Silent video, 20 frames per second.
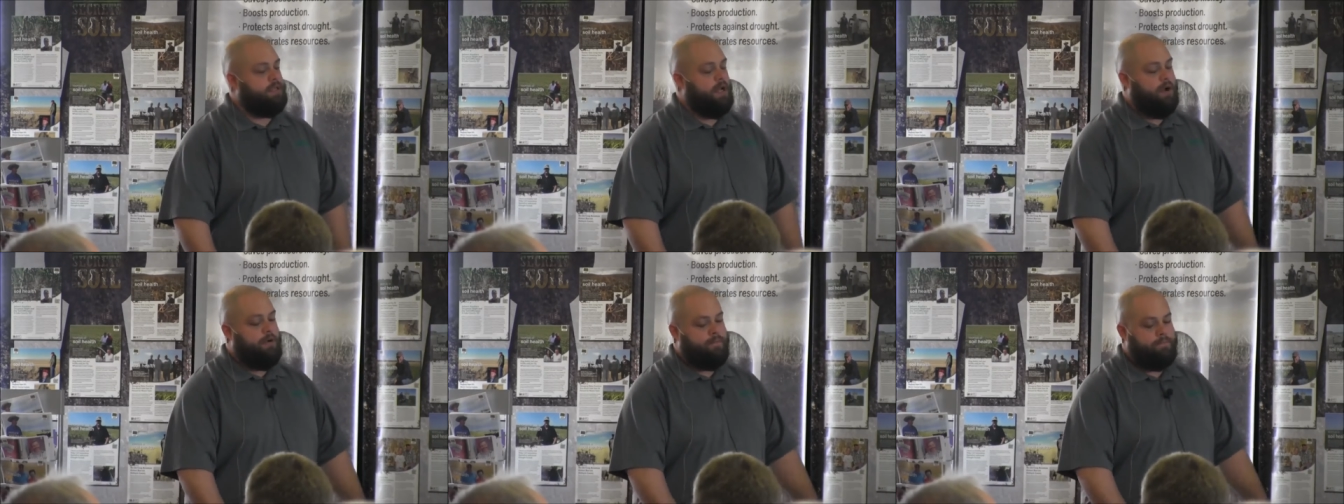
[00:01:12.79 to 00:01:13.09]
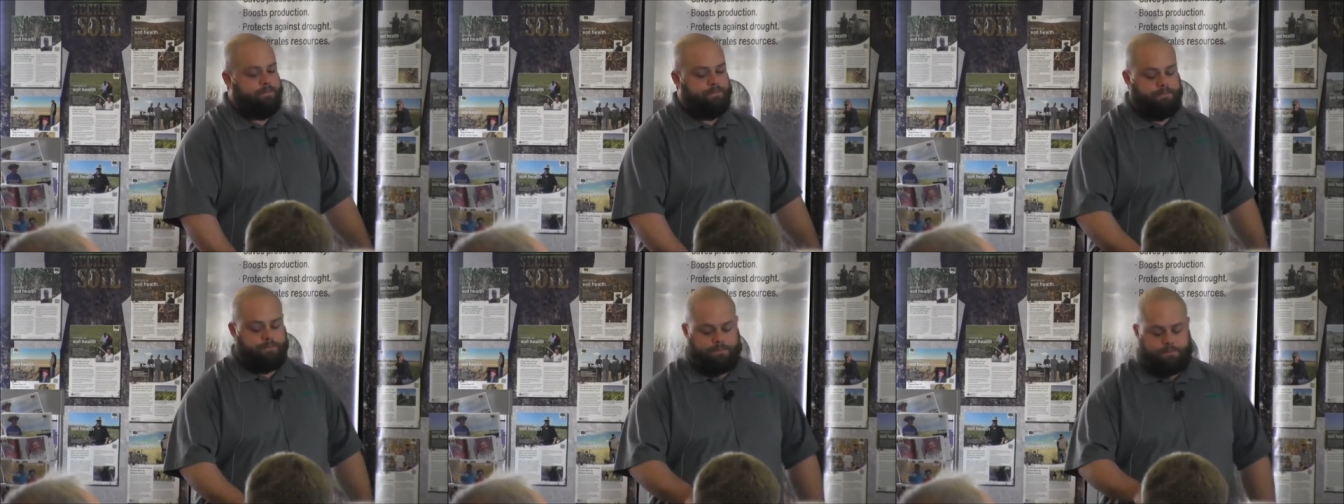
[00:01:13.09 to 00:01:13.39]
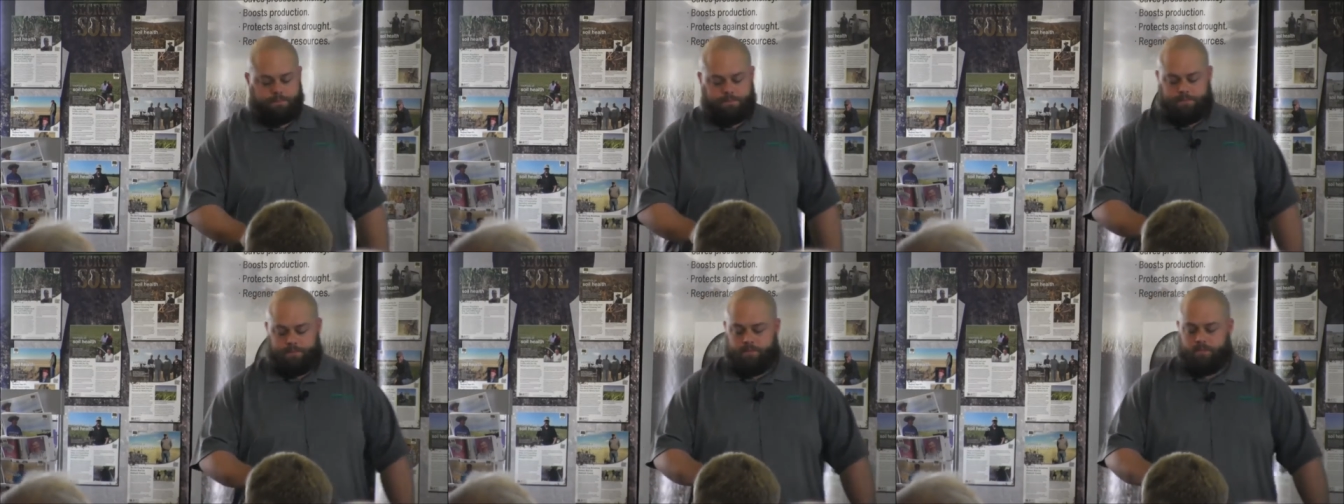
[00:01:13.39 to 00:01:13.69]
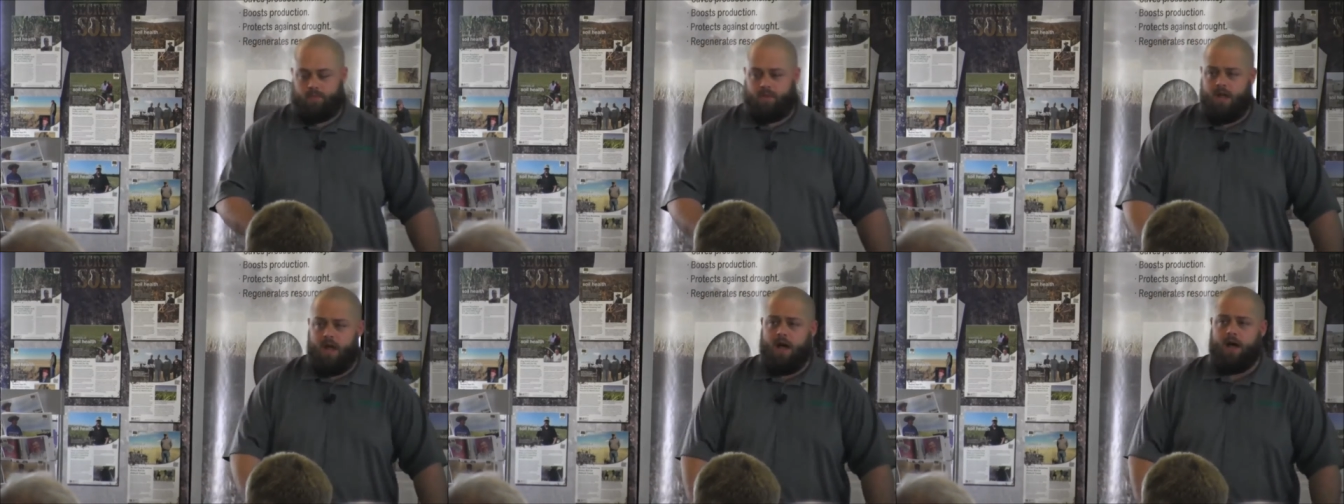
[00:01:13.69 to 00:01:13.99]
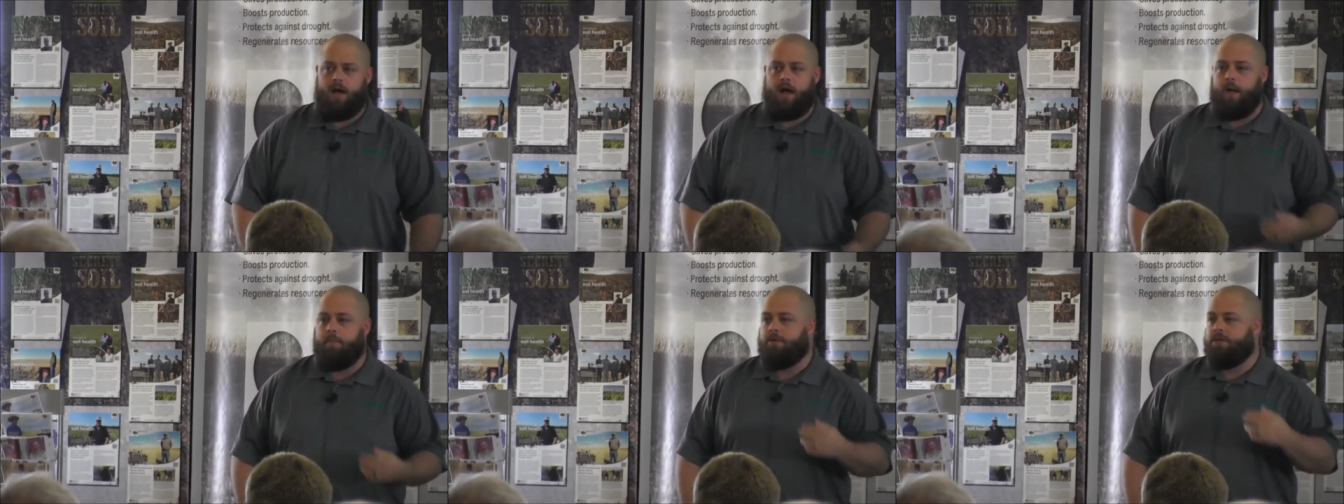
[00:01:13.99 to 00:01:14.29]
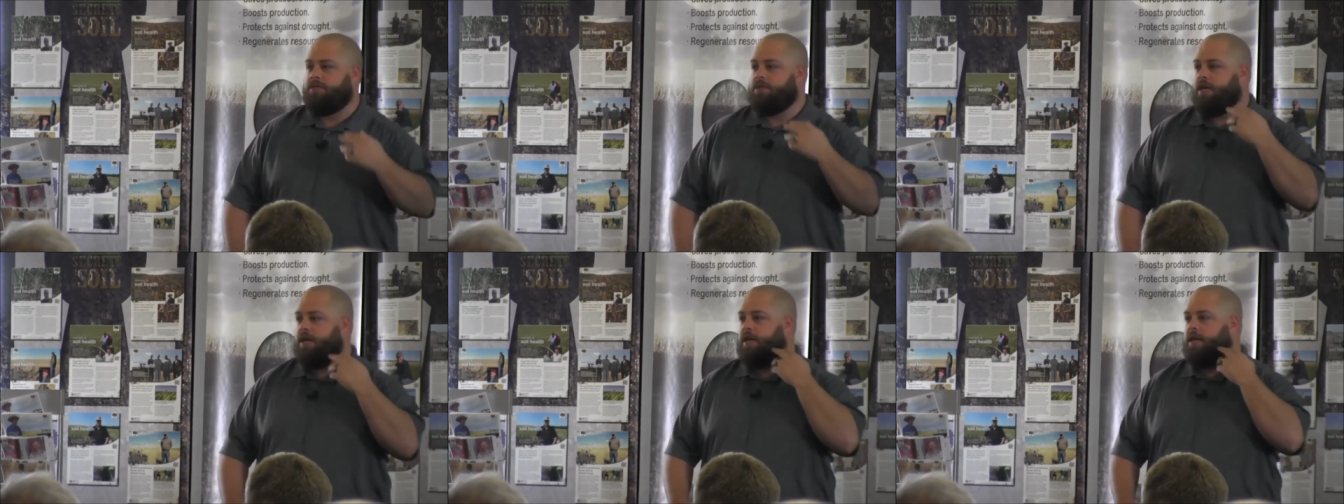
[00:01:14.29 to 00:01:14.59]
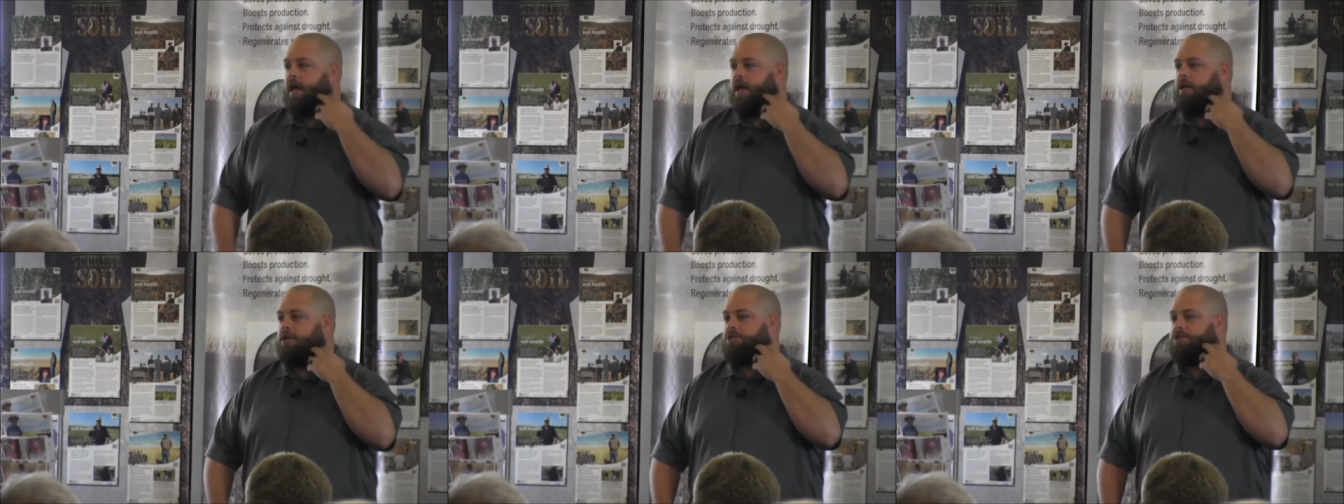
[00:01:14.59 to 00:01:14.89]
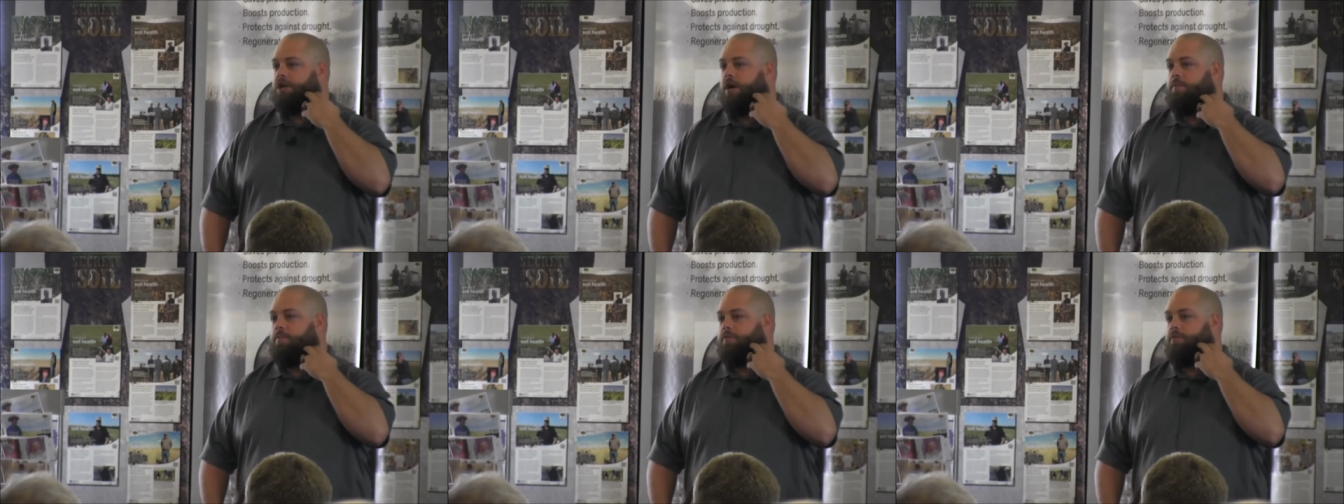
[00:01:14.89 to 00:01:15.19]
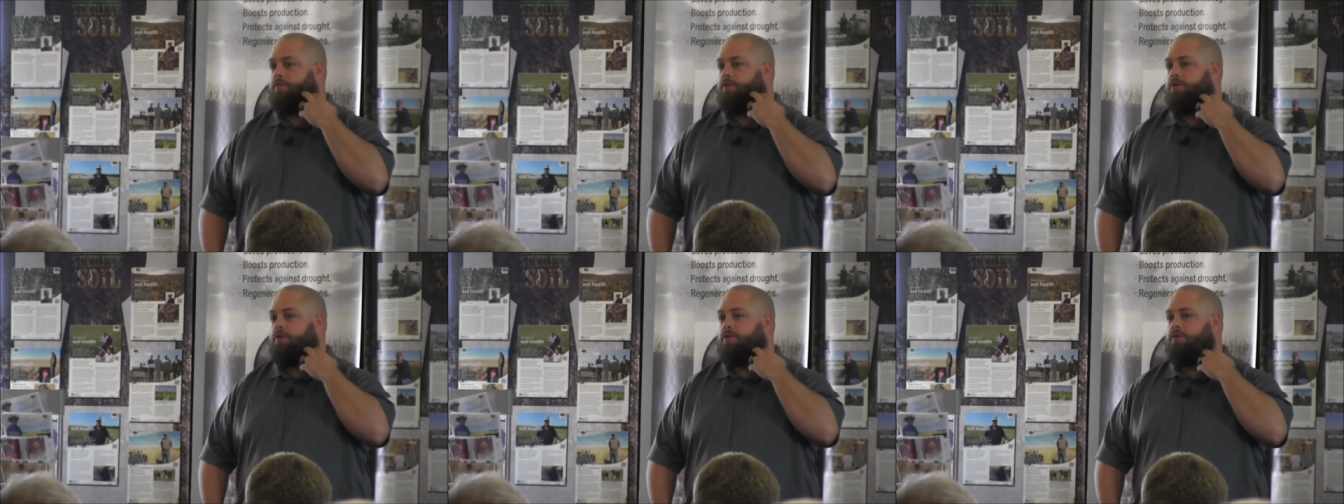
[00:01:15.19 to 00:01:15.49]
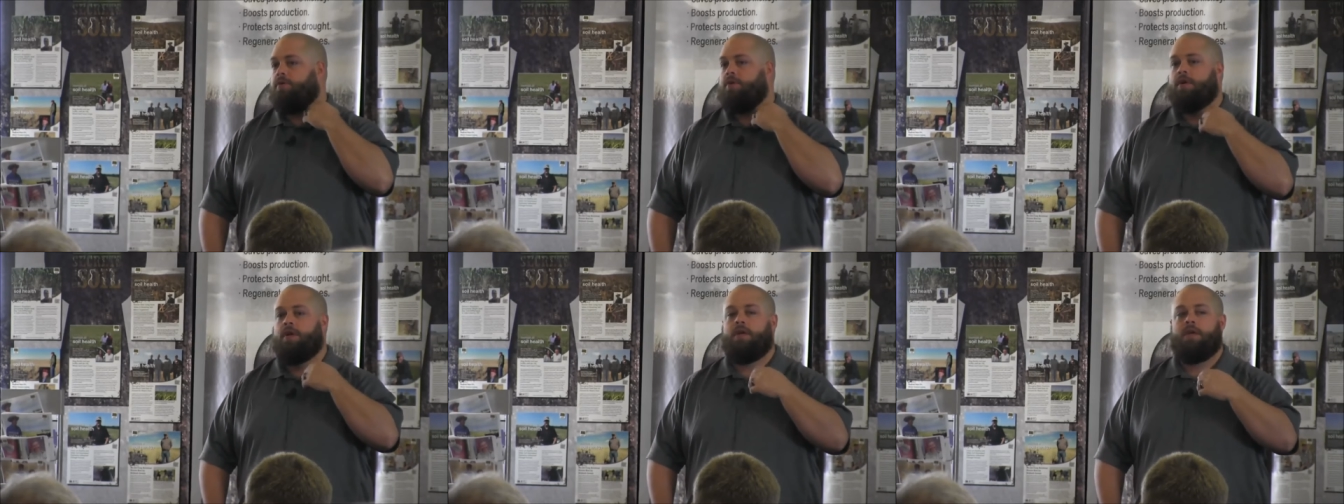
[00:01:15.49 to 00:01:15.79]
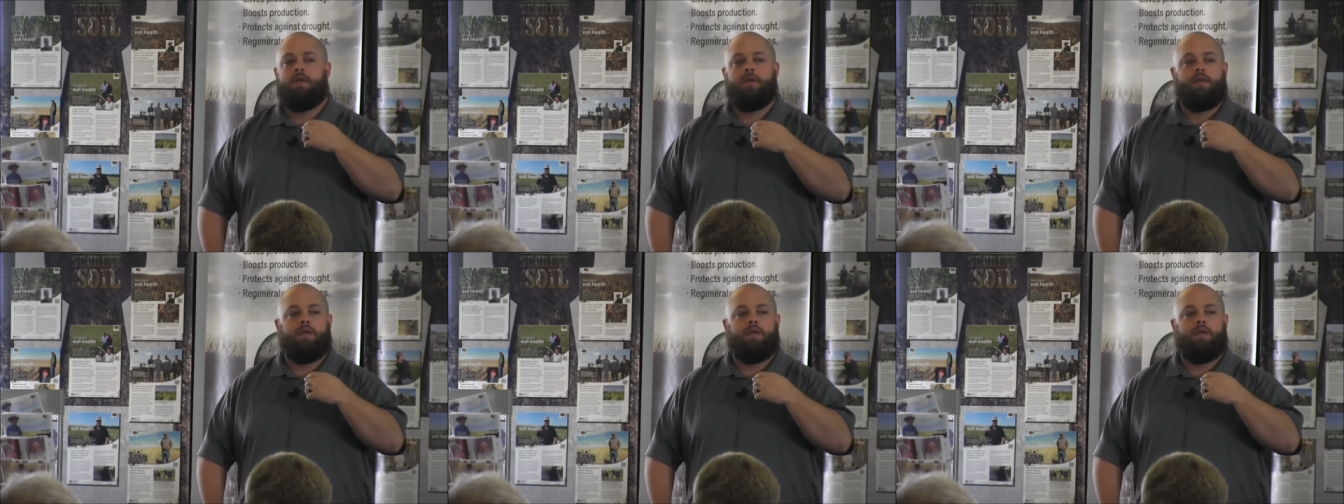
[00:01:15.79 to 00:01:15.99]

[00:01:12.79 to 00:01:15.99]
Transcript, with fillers: So uh, I'm just going to kind of jump through